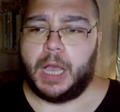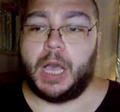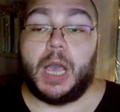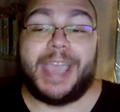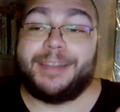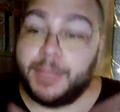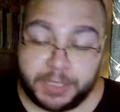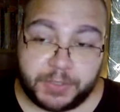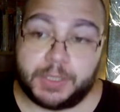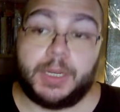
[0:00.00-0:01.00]
And
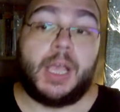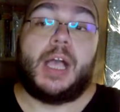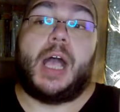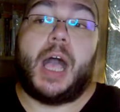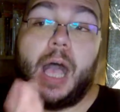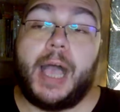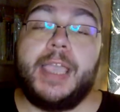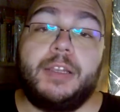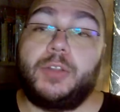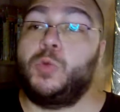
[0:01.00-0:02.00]
listen,
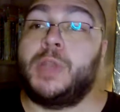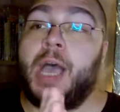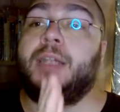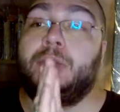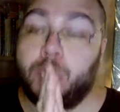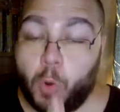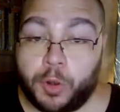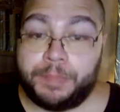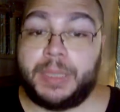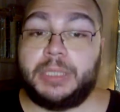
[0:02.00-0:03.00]
I do not
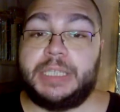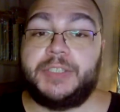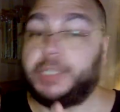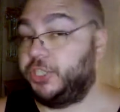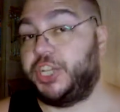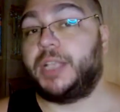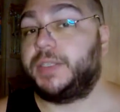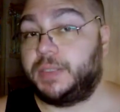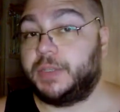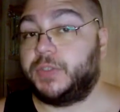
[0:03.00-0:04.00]
normally
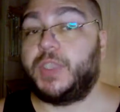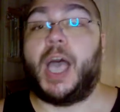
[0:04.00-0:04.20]
suggest this.